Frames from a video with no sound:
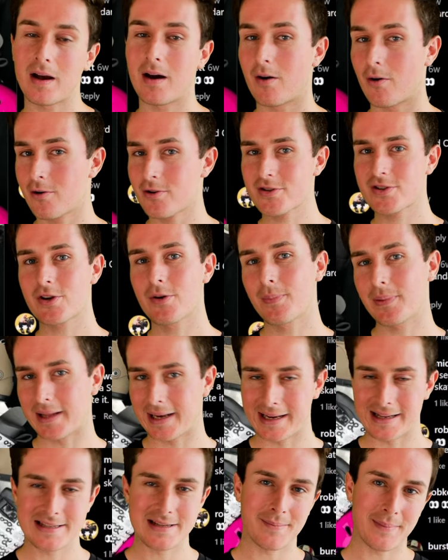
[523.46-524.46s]
are also
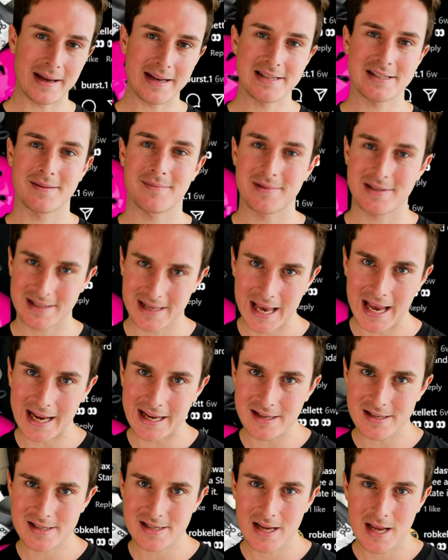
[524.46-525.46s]
planning to make some
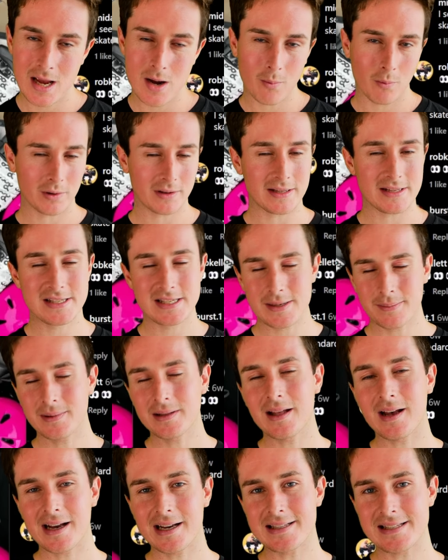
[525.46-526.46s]
skates with a
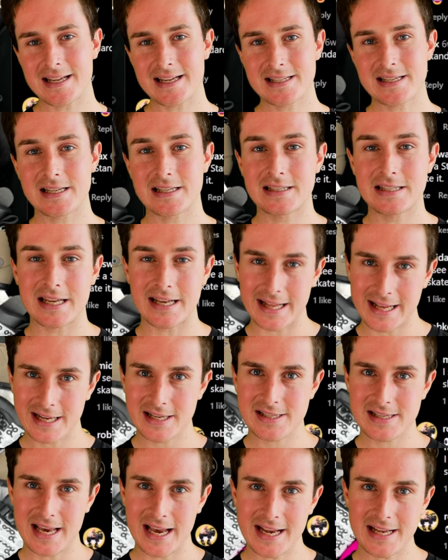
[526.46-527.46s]
similar idea to the TNEC
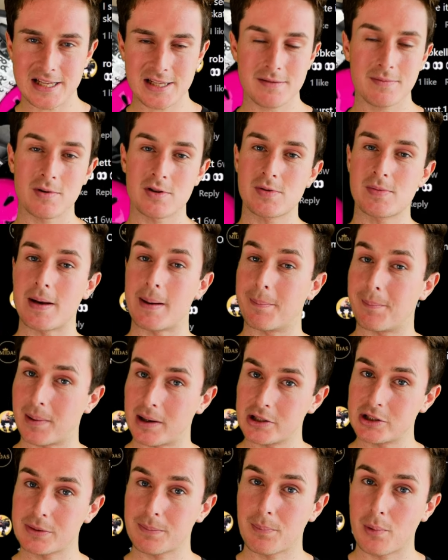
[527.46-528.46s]
skates, supposed to be a
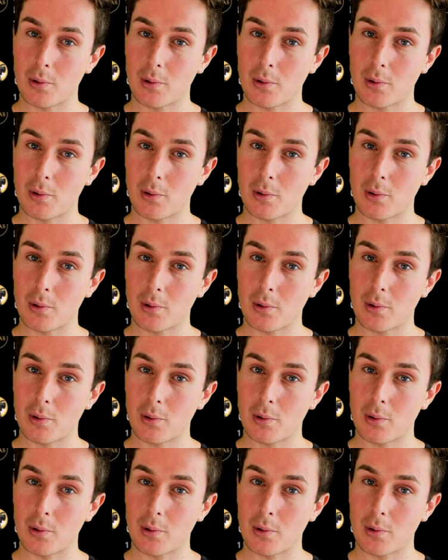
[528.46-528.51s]
budget